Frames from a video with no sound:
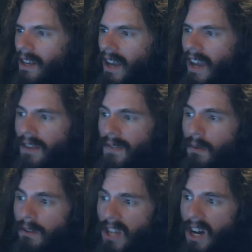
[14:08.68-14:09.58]
And if
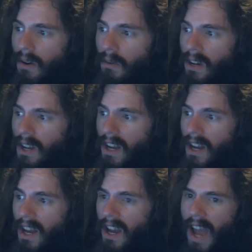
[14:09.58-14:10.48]
you don't,
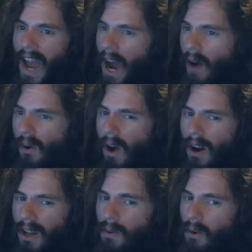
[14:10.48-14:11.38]
how
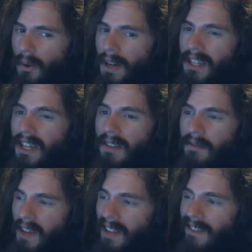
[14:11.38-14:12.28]
are you going to
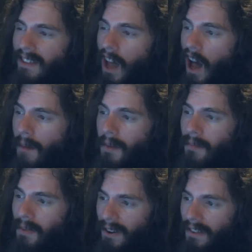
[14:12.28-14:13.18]
convince the common
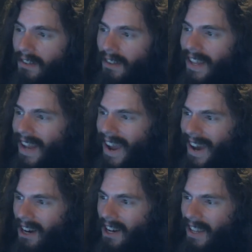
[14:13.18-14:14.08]
person that
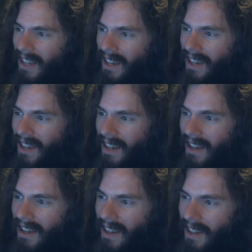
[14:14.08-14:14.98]
anarchy
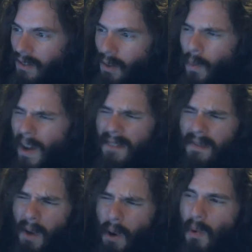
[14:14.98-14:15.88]
is the way
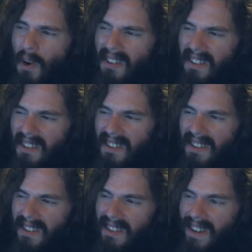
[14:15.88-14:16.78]
forward?
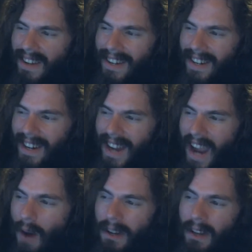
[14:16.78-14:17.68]

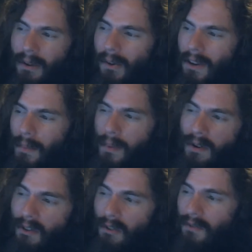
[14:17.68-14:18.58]
How are you going to
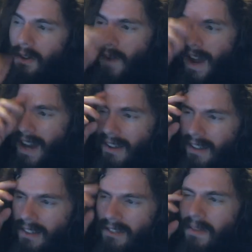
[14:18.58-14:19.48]
prove that
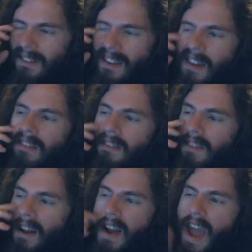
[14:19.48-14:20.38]
radicalism is
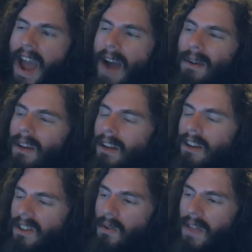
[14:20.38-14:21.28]
necessary? How are you going to
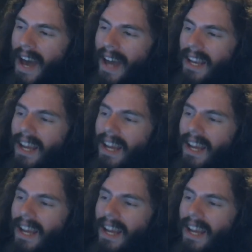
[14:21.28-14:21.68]
do that